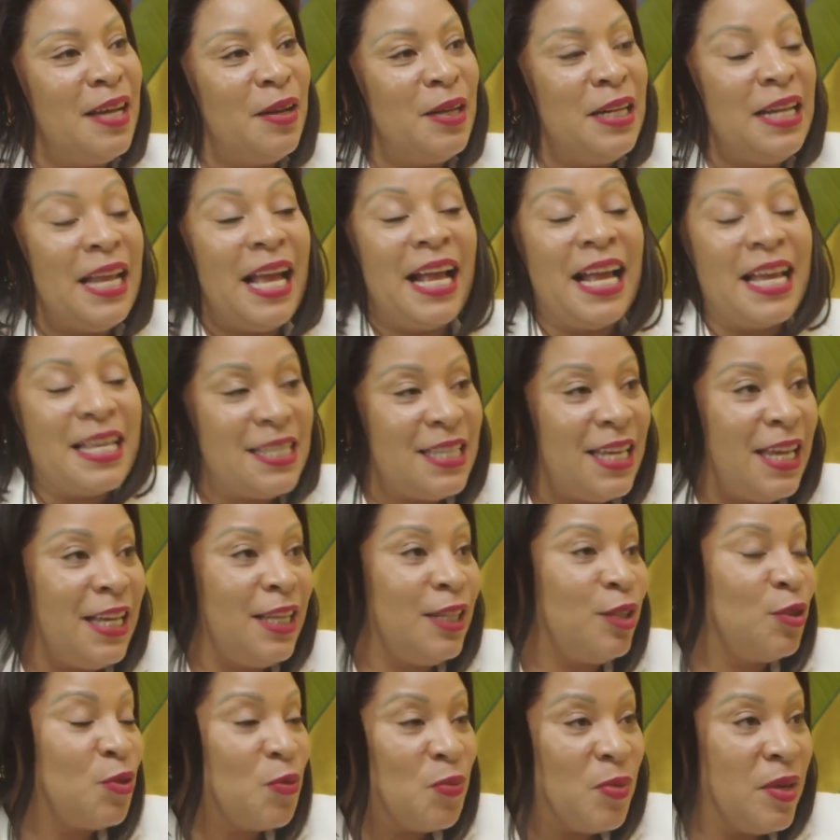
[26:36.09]
Like I say,
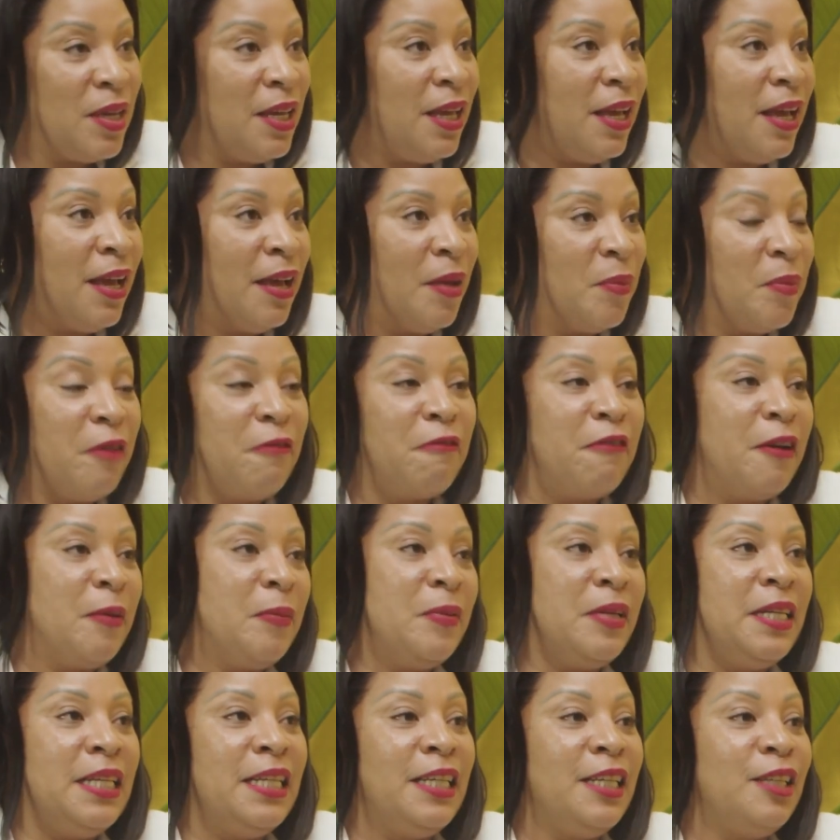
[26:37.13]
to me, my
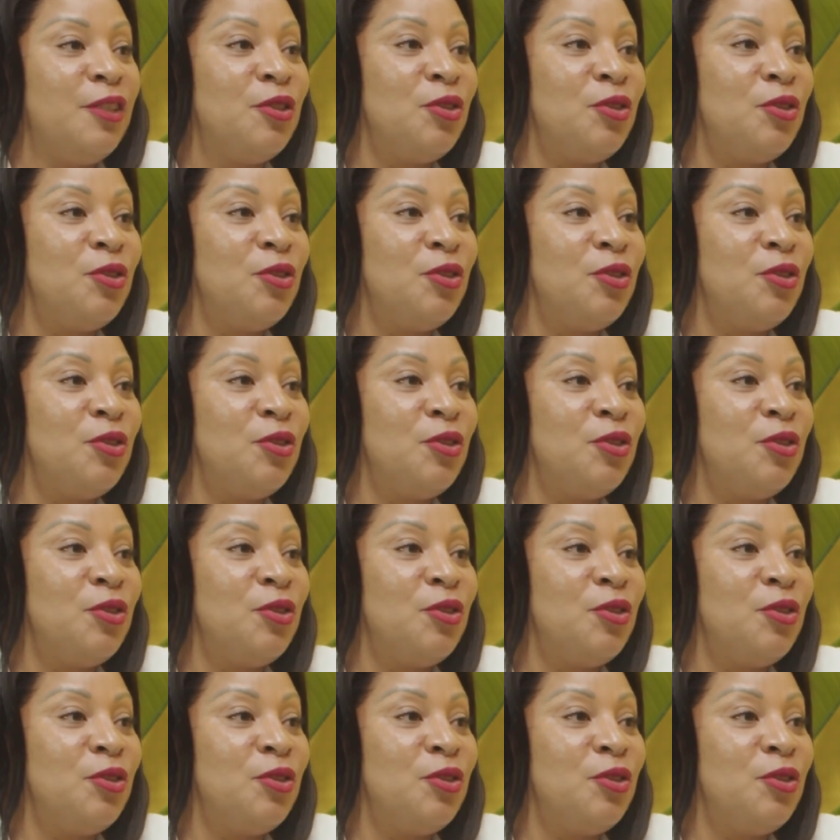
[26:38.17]
family